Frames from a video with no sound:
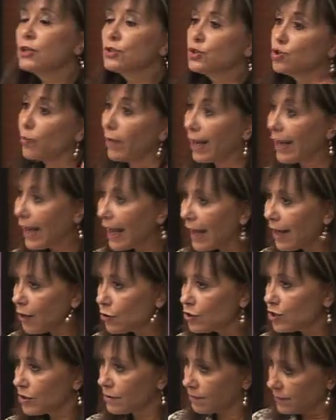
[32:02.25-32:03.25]
to my
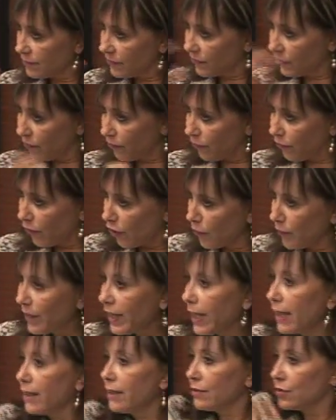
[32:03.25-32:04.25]
house from
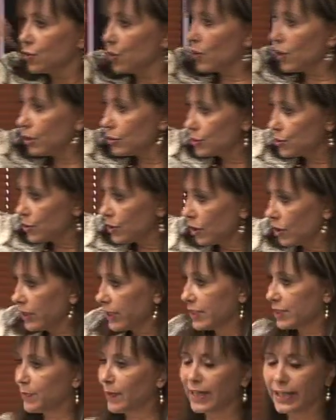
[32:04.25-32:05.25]
them to go to the
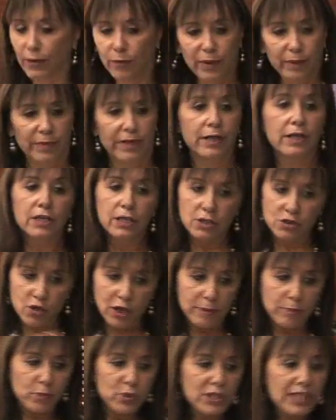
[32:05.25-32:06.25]
older Hispanic women. So
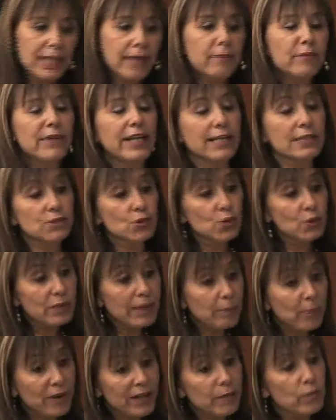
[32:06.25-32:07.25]
I put them next to
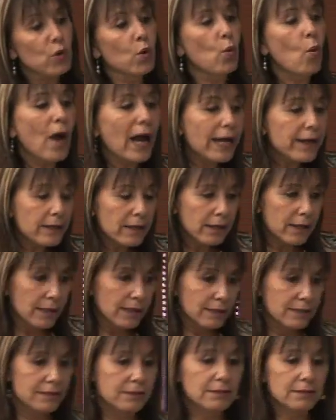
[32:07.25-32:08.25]
the premium one,
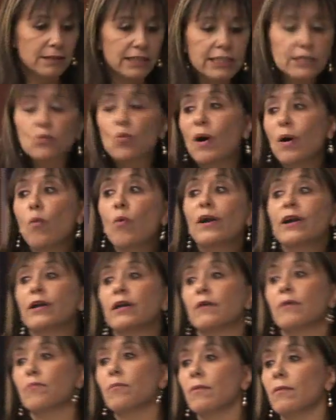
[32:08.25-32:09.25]
this one where
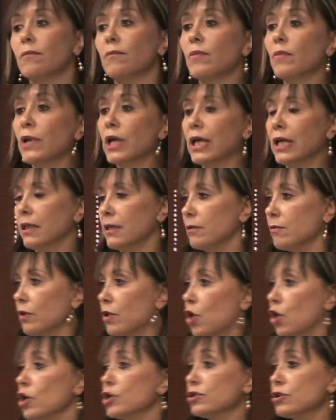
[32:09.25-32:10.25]

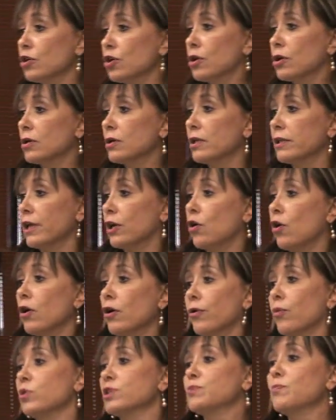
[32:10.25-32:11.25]
condom, the
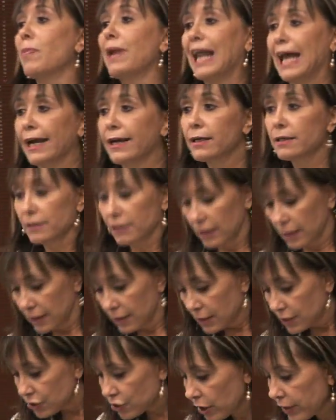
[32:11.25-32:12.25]
color was black.
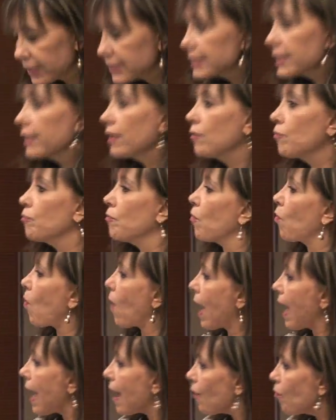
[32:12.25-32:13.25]
So they said,
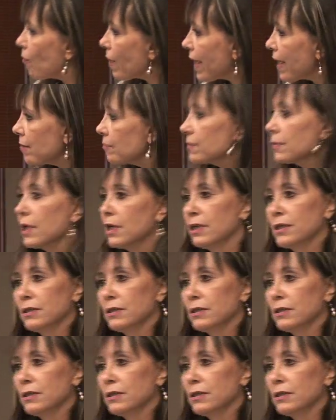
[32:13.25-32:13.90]
wow, mom,